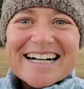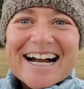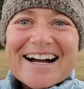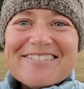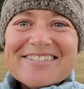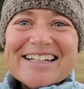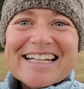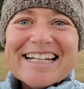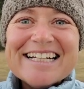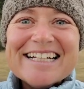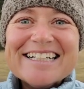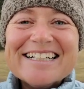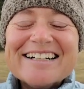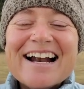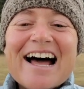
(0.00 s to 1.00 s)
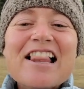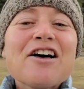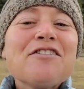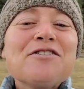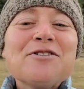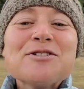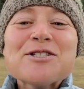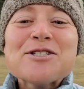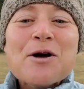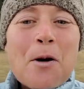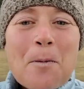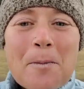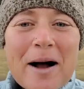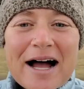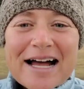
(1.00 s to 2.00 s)
I'm here. I love you so
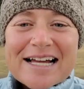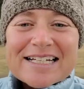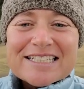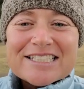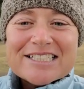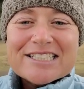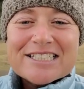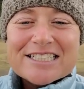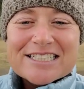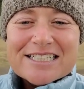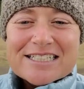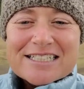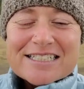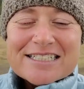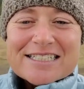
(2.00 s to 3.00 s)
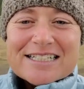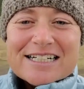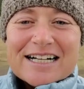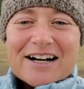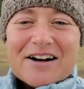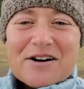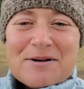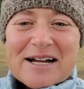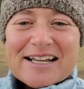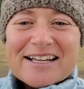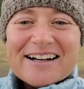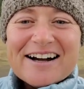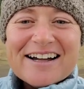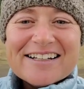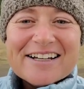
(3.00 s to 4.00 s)
much. Oh my
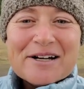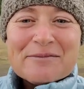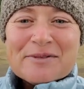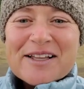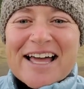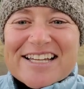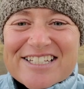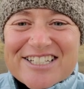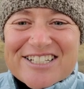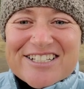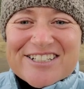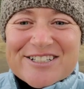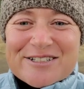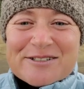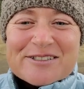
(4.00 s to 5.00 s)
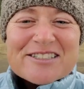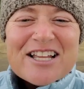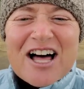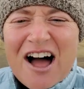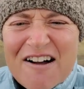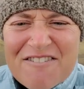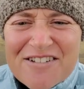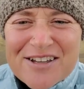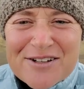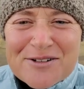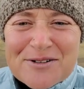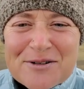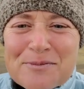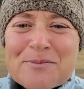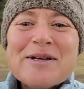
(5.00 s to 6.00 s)
God, God bless you. Love
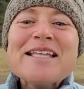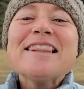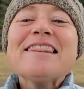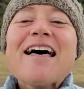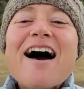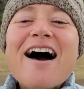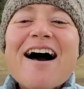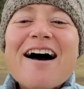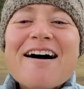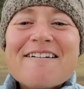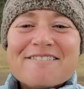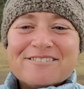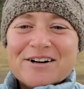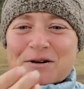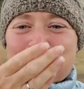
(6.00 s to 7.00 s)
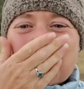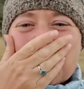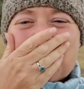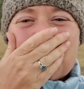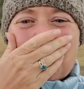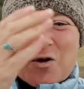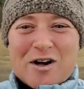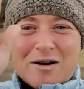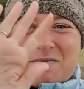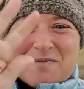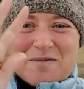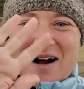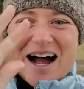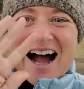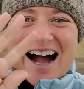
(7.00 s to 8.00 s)
you. Be loved.
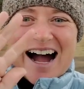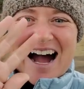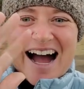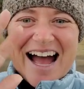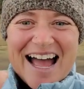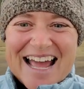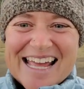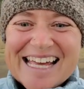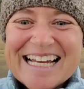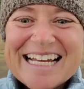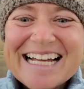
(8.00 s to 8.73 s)
Bye.